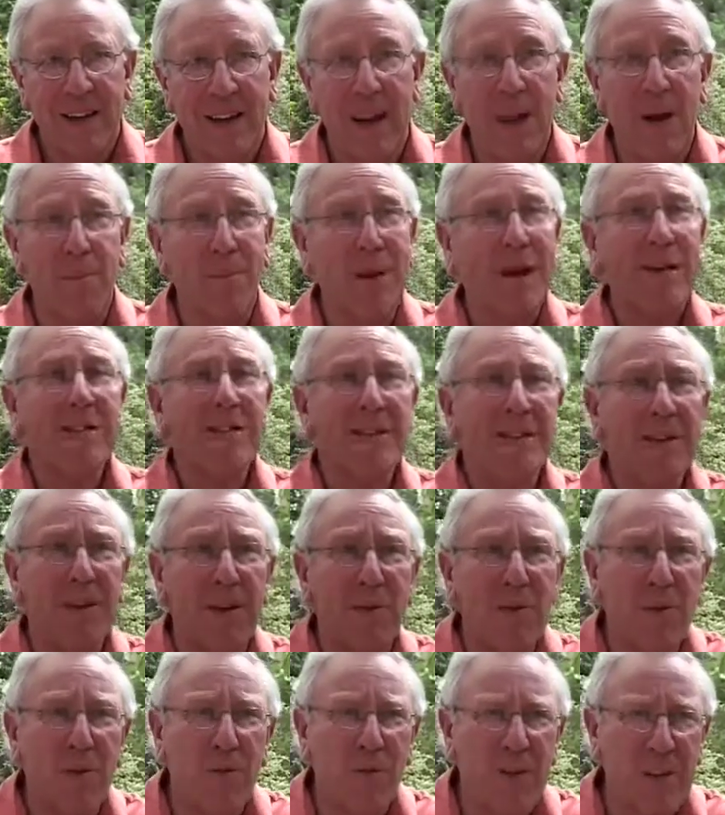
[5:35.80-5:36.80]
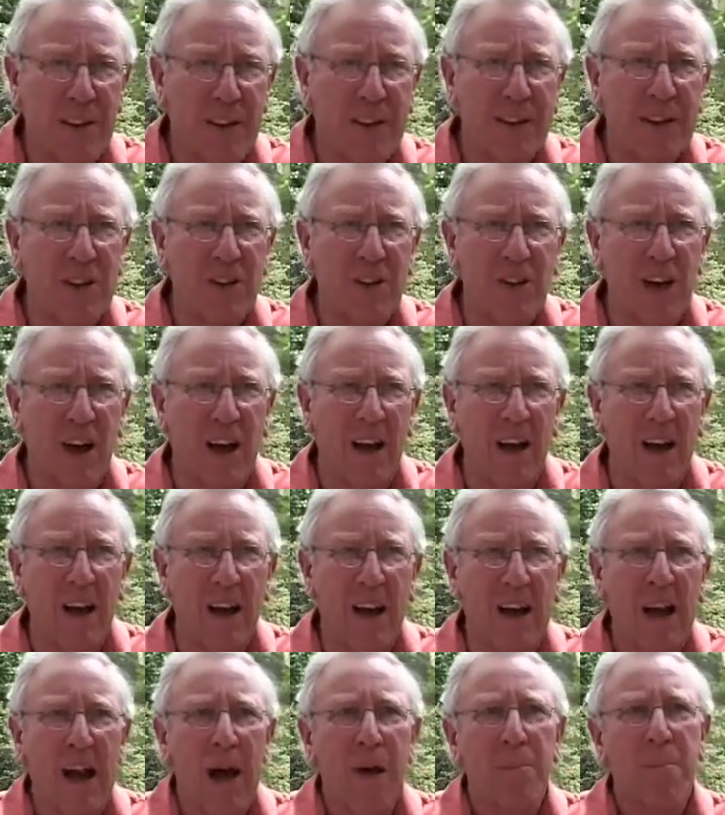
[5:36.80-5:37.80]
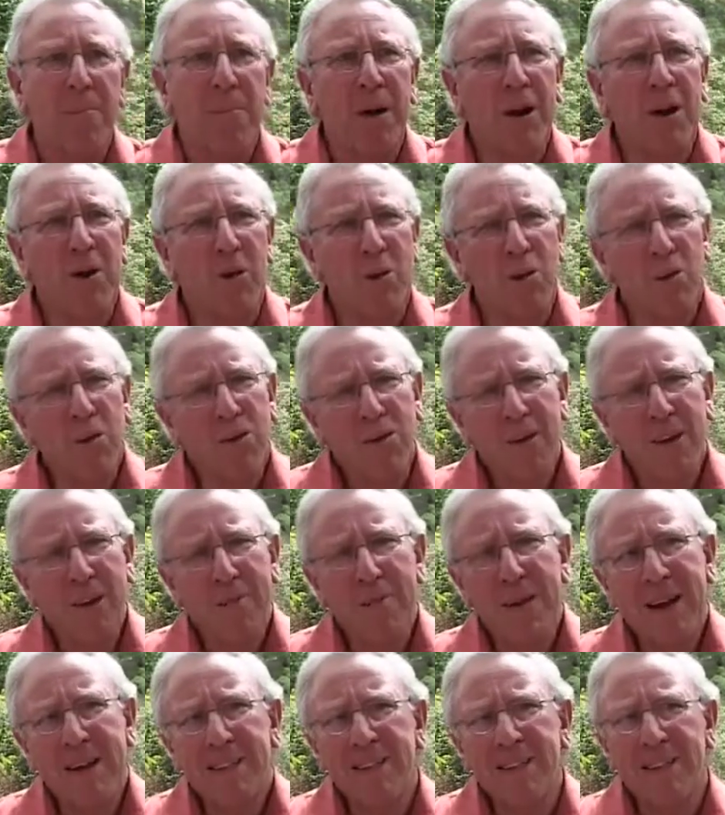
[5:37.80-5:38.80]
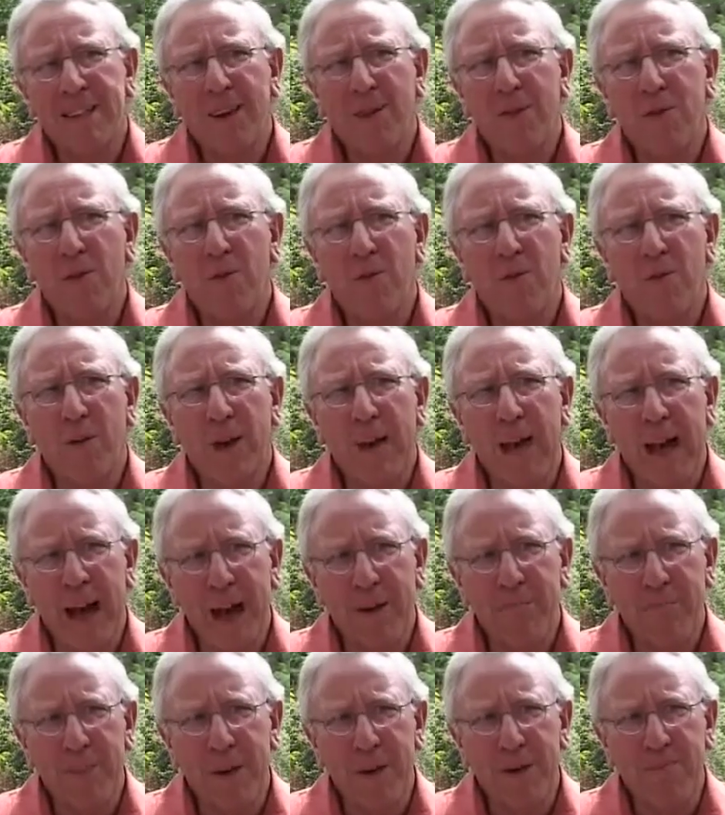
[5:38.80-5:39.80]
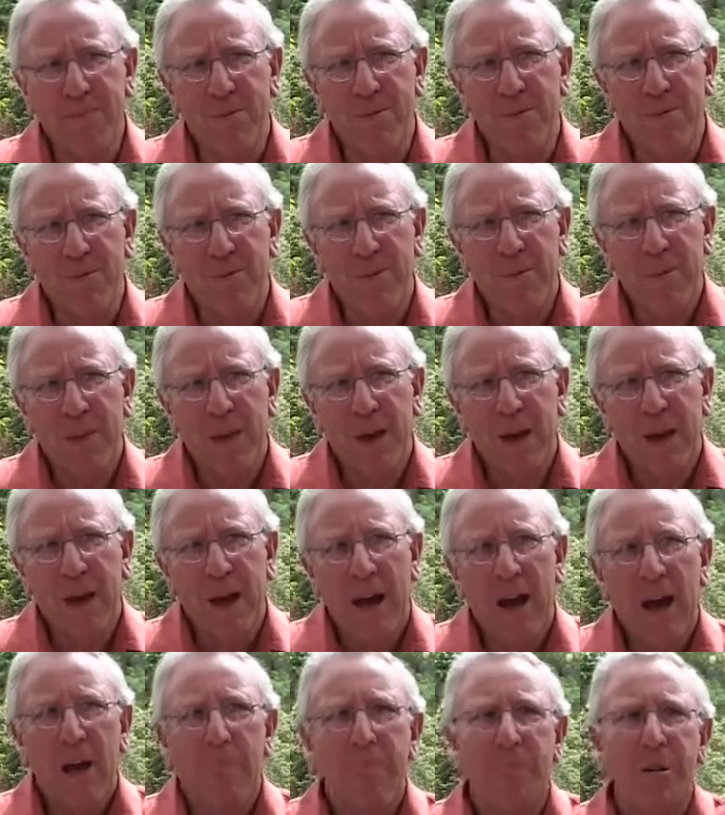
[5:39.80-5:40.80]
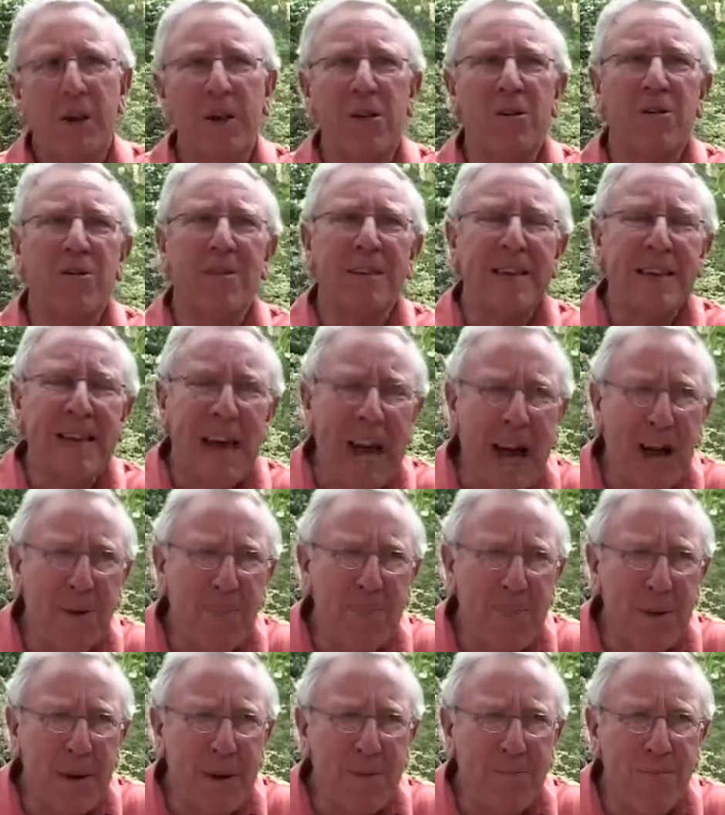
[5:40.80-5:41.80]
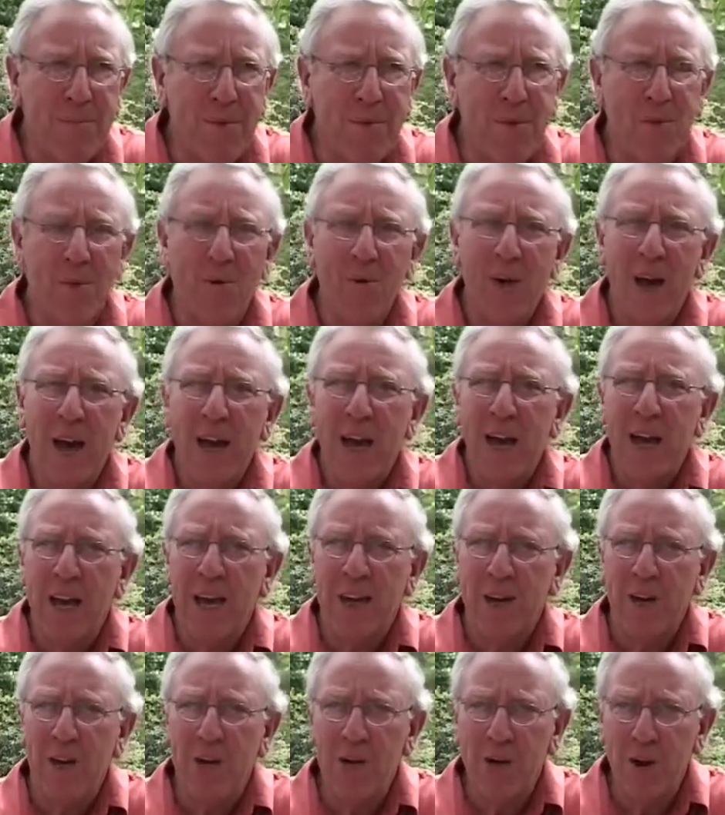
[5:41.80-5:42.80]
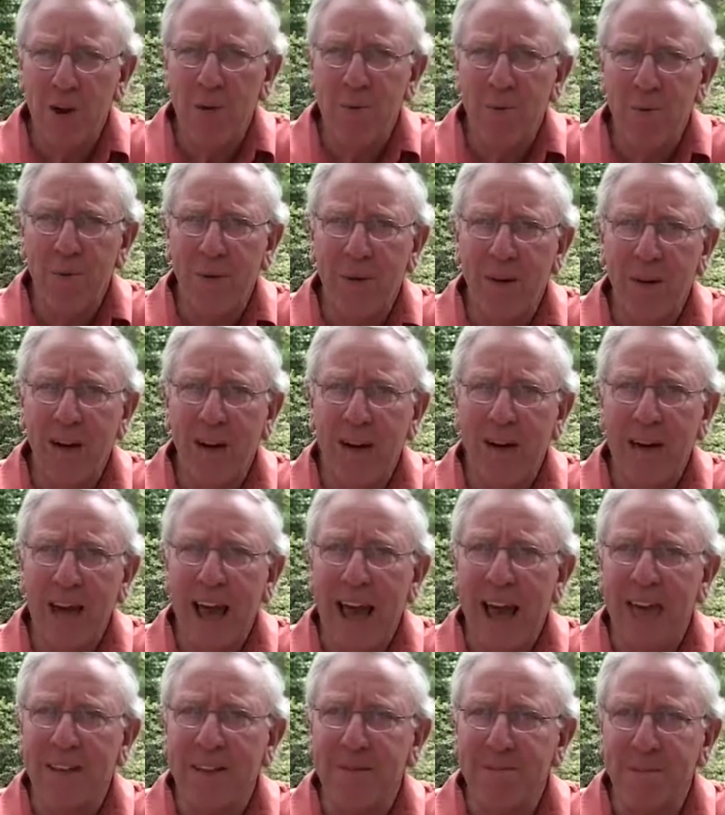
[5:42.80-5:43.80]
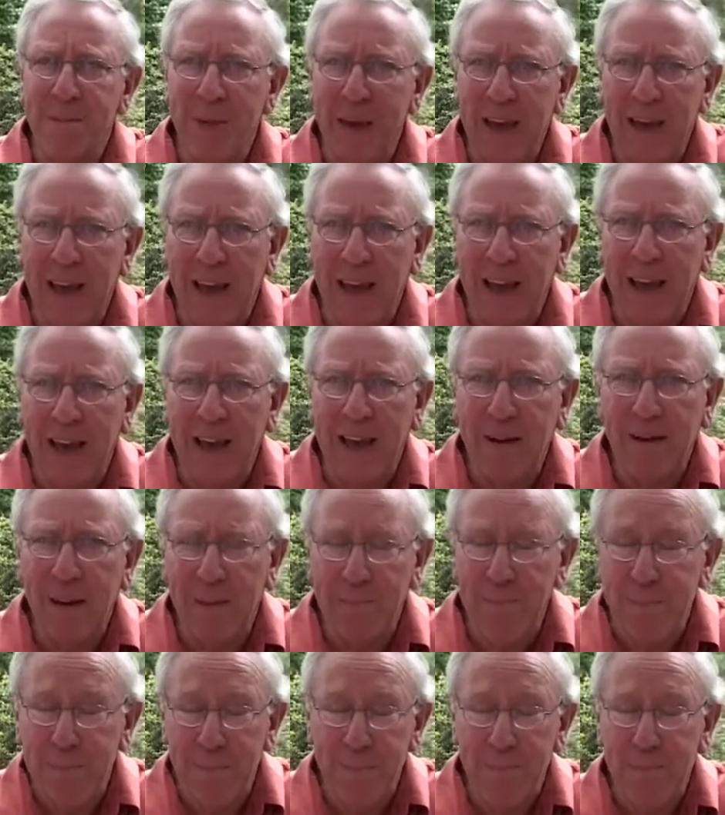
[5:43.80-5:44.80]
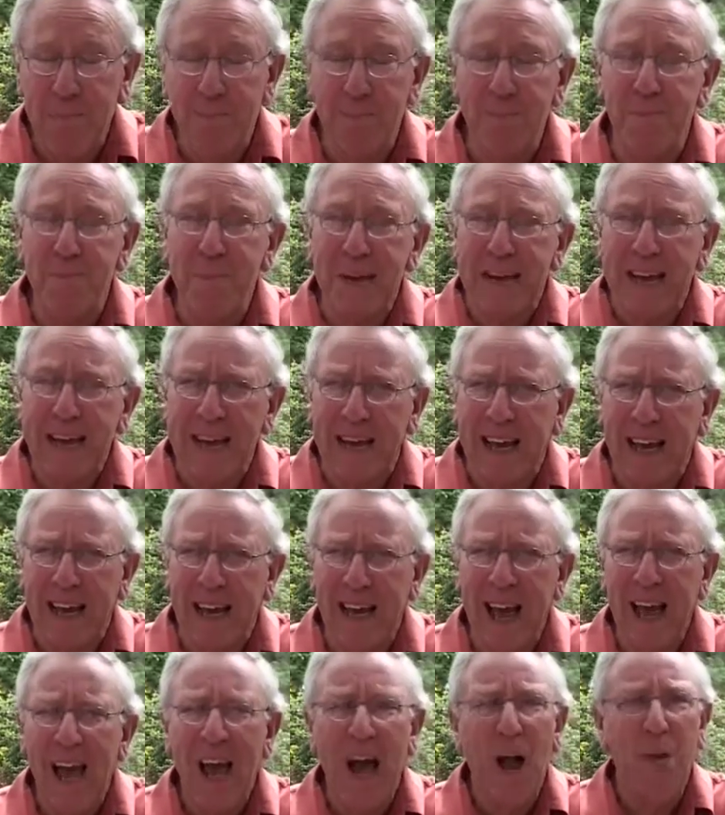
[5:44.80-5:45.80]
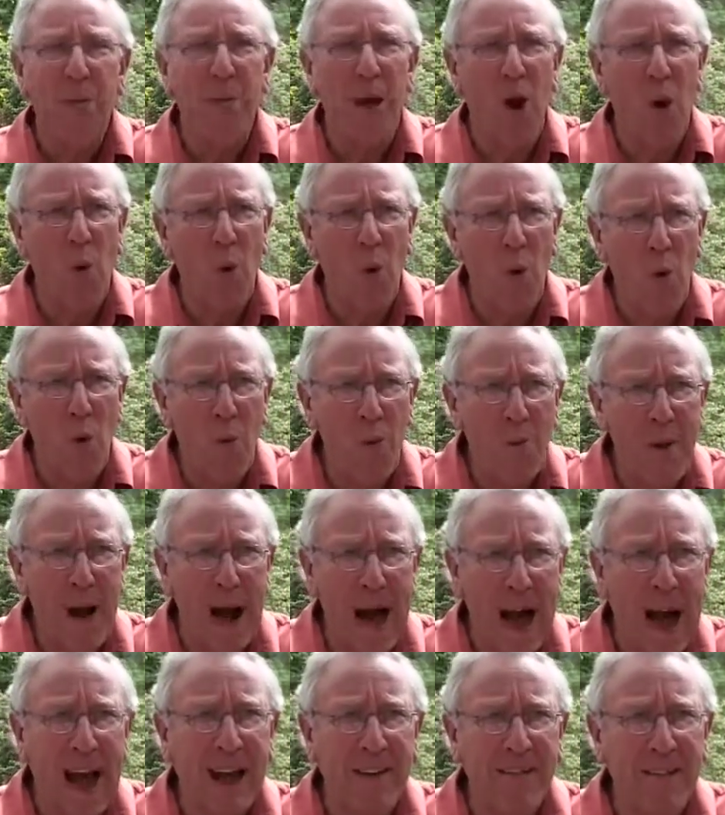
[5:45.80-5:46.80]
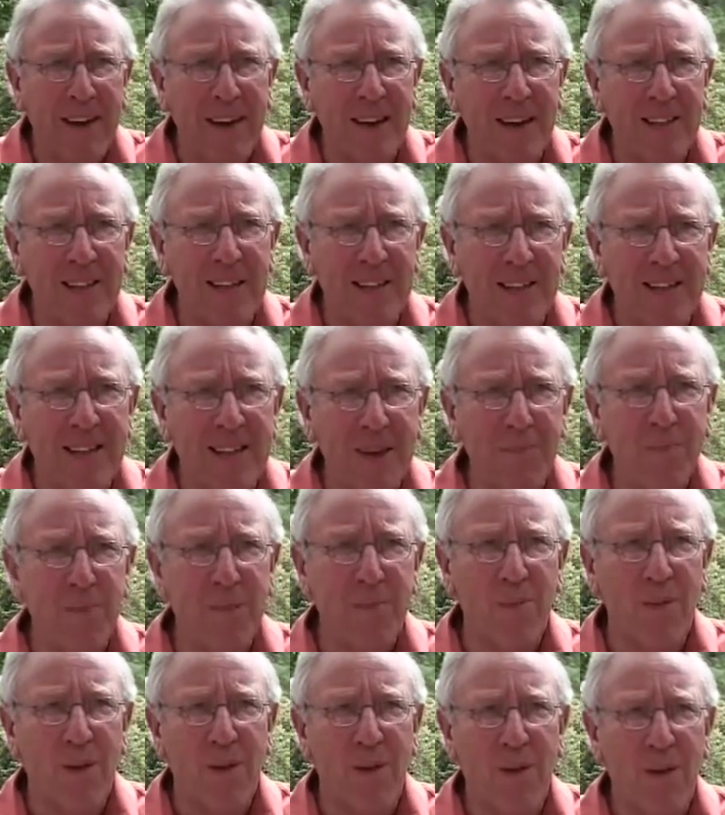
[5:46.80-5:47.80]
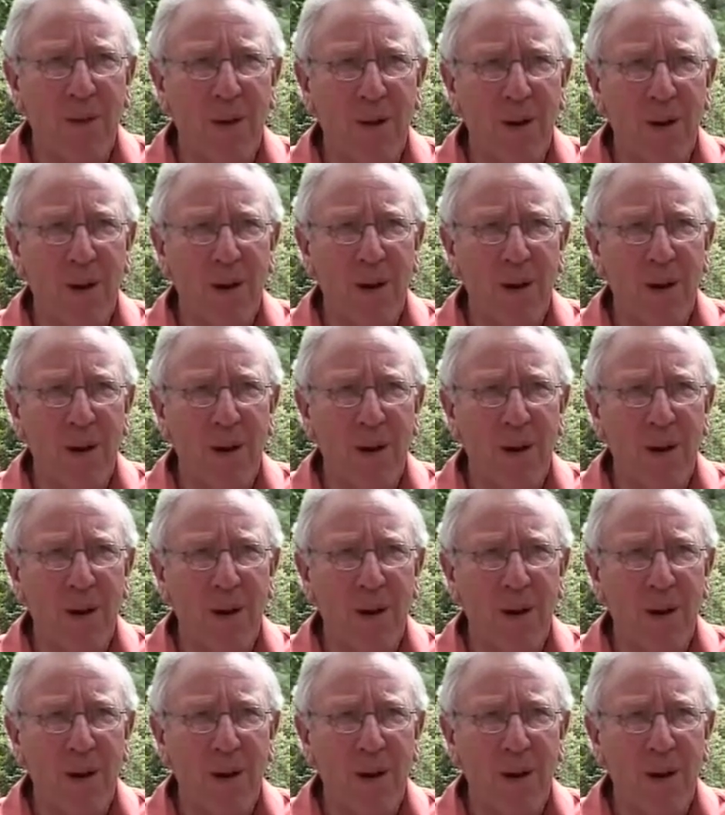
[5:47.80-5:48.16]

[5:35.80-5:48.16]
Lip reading: Now, it makes it difficult for the teacher, but it also makes it difficult for young people, because young people interpret it as meaning that all behaviour is acceptable.